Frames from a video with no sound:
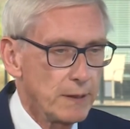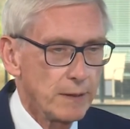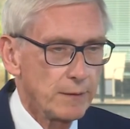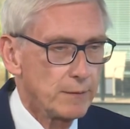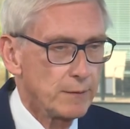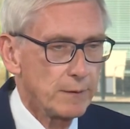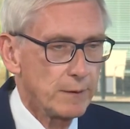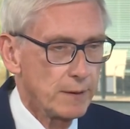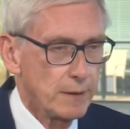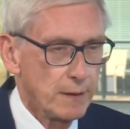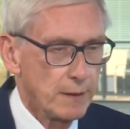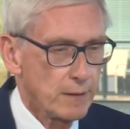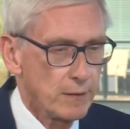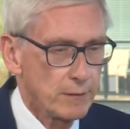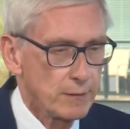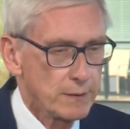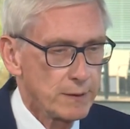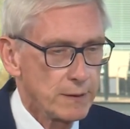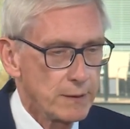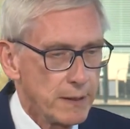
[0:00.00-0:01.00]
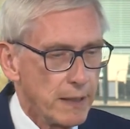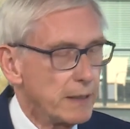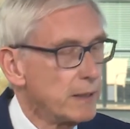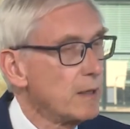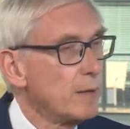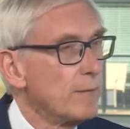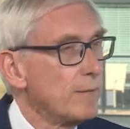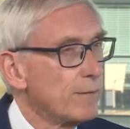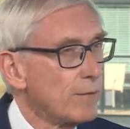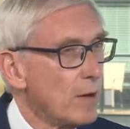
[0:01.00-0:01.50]
get, you know, to take
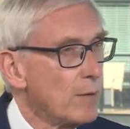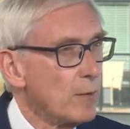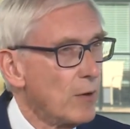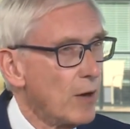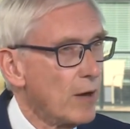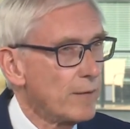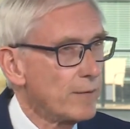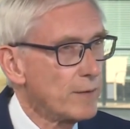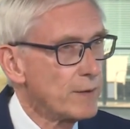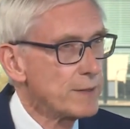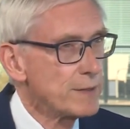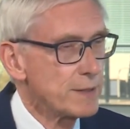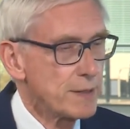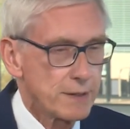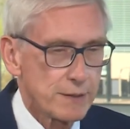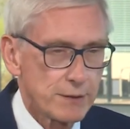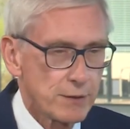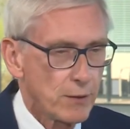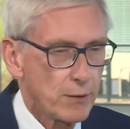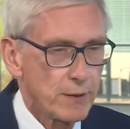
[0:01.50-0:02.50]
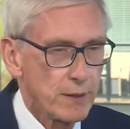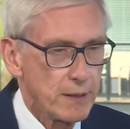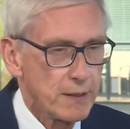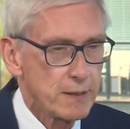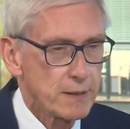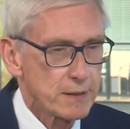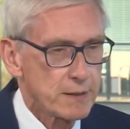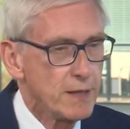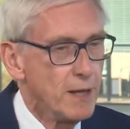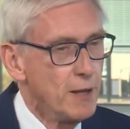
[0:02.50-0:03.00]
him from office, and so he
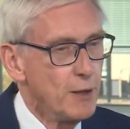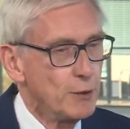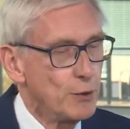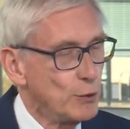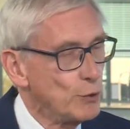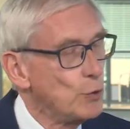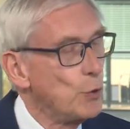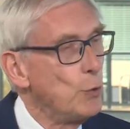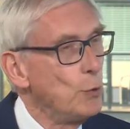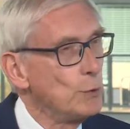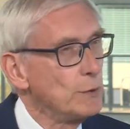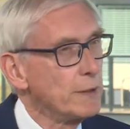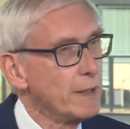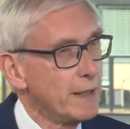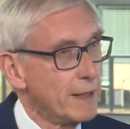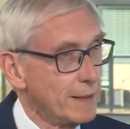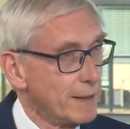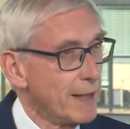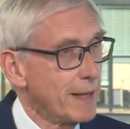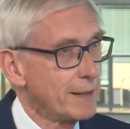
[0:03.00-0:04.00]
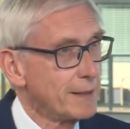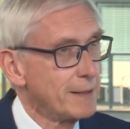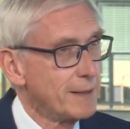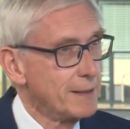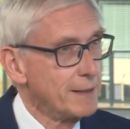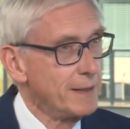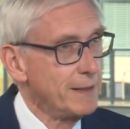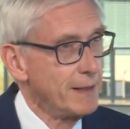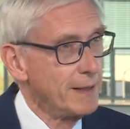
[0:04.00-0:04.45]
is the duly elected